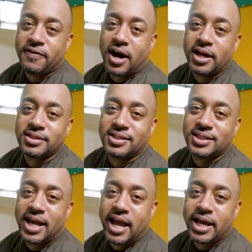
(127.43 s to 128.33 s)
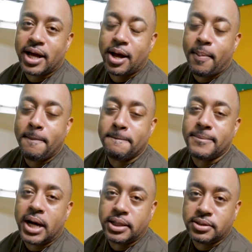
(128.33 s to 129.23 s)
Fonts take
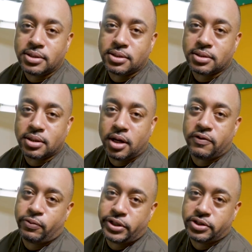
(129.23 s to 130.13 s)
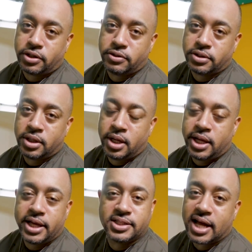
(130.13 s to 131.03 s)
months of research.
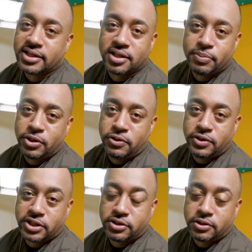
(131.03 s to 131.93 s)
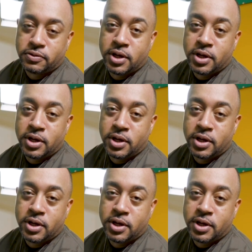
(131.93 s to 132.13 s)
It's not something you just do.